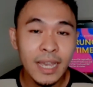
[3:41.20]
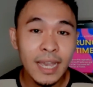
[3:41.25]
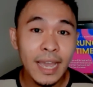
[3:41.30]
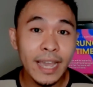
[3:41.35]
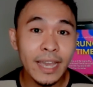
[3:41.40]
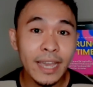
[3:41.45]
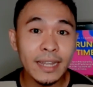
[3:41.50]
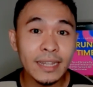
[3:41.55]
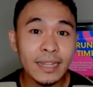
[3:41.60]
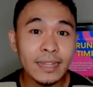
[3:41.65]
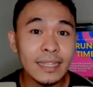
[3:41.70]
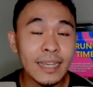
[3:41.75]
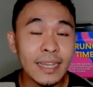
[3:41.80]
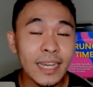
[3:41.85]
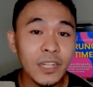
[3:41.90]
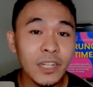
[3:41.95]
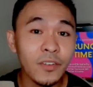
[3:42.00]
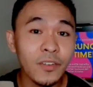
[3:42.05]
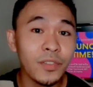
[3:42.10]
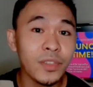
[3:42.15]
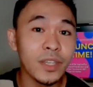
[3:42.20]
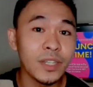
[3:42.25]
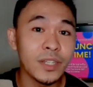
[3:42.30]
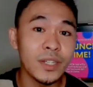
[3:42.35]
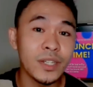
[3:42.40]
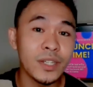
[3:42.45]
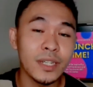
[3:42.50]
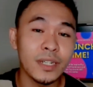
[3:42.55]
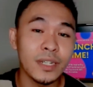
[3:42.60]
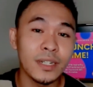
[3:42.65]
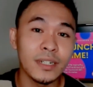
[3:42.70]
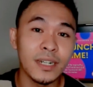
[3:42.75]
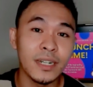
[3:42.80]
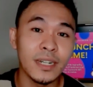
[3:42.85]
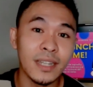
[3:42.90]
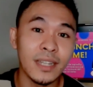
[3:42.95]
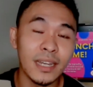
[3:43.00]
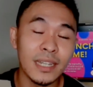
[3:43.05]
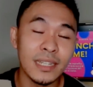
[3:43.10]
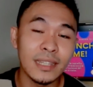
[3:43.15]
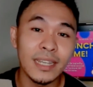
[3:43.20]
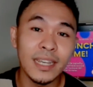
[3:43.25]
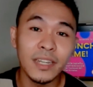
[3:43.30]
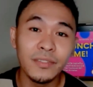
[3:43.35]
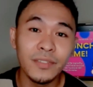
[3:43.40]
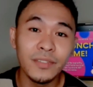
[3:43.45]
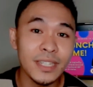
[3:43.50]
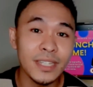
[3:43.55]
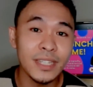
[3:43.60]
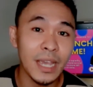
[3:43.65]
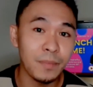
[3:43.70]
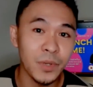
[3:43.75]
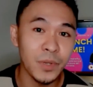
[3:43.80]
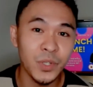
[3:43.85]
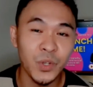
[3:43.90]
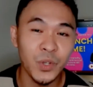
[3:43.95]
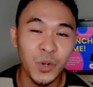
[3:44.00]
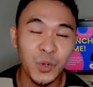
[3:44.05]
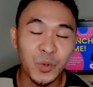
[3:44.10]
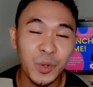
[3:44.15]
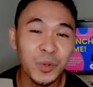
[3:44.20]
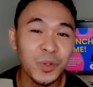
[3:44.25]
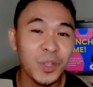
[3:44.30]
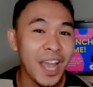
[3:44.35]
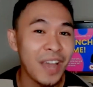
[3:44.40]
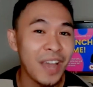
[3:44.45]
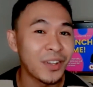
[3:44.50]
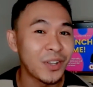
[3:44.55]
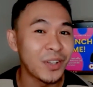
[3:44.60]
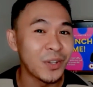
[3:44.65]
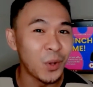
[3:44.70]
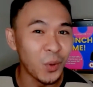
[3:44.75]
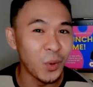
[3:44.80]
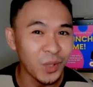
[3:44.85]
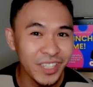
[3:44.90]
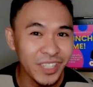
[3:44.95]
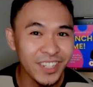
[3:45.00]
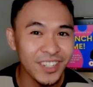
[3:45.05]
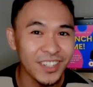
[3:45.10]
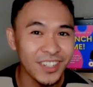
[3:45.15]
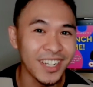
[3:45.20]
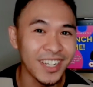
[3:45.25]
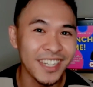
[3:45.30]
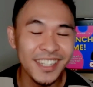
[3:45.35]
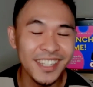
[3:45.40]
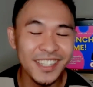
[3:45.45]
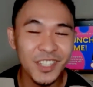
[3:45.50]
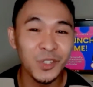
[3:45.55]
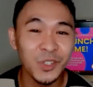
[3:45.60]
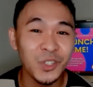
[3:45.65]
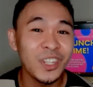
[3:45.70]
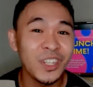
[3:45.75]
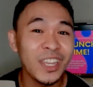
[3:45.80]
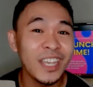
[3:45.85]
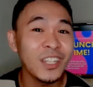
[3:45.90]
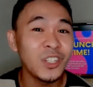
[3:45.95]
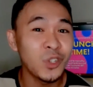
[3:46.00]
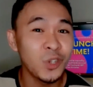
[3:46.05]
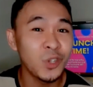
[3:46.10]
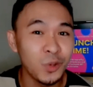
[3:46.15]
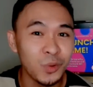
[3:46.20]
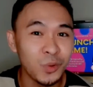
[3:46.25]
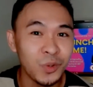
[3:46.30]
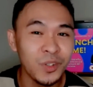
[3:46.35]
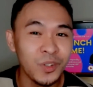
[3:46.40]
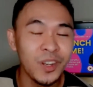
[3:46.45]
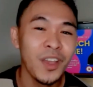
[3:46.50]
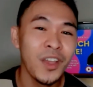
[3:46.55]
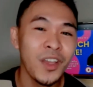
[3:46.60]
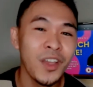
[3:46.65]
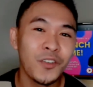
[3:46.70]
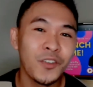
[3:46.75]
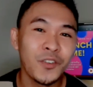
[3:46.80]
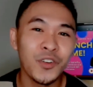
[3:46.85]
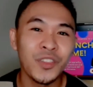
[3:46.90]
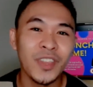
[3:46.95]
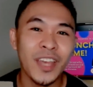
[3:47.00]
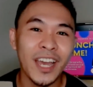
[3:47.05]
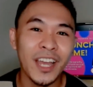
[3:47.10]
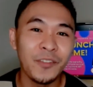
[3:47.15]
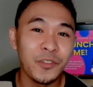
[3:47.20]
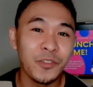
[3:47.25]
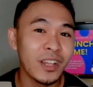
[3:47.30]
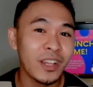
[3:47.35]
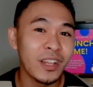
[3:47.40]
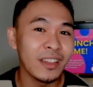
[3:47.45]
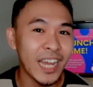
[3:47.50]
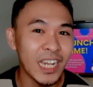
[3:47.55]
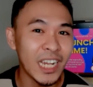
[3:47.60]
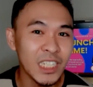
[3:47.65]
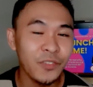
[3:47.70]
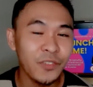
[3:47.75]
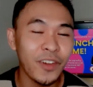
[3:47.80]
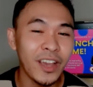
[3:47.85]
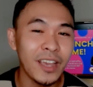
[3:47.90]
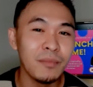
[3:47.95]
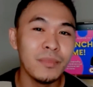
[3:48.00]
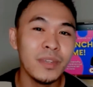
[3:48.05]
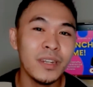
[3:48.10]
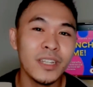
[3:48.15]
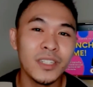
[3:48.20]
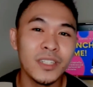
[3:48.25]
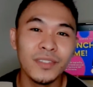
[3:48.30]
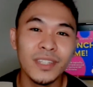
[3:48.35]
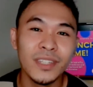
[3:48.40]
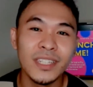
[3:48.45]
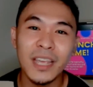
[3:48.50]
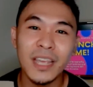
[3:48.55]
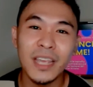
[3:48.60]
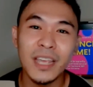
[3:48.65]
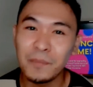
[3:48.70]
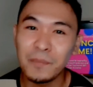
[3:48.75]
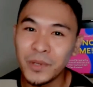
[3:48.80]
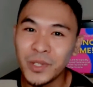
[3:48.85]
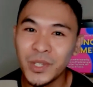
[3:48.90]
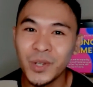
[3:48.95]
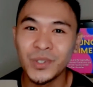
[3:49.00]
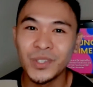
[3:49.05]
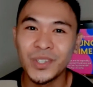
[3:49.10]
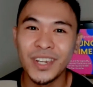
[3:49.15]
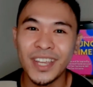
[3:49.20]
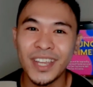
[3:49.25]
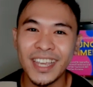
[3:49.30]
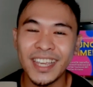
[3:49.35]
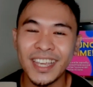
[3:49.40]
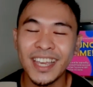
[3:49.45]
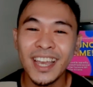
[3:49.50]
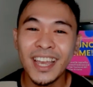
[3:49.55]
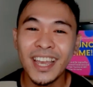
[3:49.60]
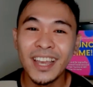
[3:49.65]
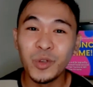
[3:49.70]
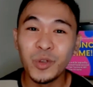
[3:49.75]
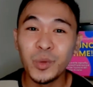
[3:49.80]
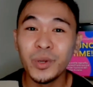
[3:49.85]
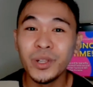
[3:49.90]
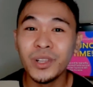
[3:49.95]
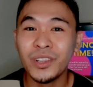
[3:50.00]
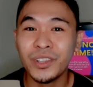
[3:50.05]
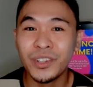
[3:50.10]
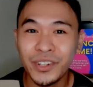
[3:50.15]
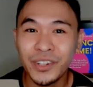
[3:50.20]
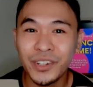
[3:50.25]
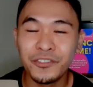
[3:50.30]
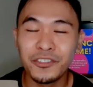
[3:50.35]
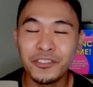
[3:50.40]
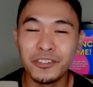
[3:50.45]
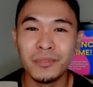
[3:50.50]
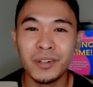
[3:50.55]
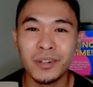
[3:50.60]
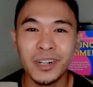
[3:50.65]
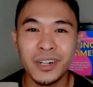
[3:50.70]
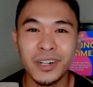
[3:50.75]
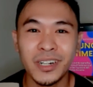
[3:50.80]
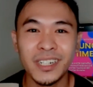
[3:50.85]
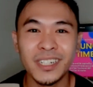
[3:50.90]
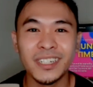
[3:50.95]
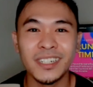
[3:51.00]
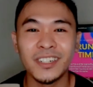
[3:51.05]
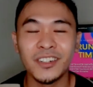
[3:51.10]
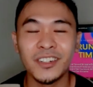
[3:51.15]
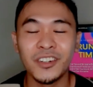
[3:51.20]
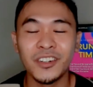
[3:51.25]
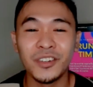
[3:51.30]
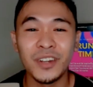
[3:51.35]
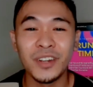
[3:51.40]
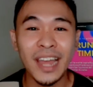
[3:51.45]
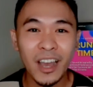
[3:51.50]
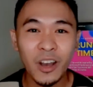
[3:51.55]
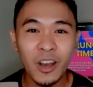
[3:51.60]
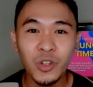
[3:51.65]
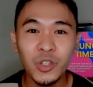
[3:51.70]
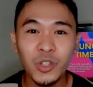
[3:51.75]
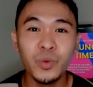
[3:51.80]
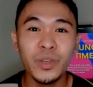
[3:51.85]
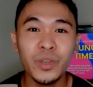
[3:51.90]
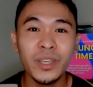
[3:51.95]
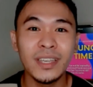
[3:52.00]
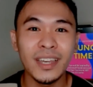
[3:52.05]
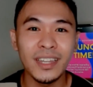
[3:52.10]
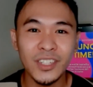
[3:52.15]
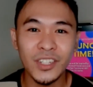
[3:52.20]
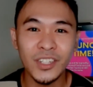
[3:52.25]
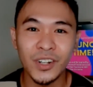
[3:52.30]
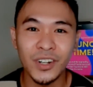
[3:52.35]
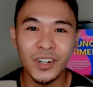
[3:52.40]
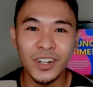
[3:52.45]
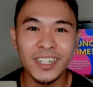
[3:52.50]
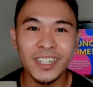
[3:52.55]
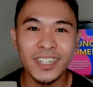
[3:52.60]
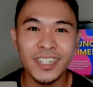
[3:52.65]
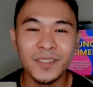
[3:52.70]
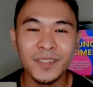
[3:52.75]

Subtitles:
And at the end of this, episode, we will have a golden nugget. So stay tuned for that. For the last 5 minutes of this episode today, we will learn from Marian on how do we get started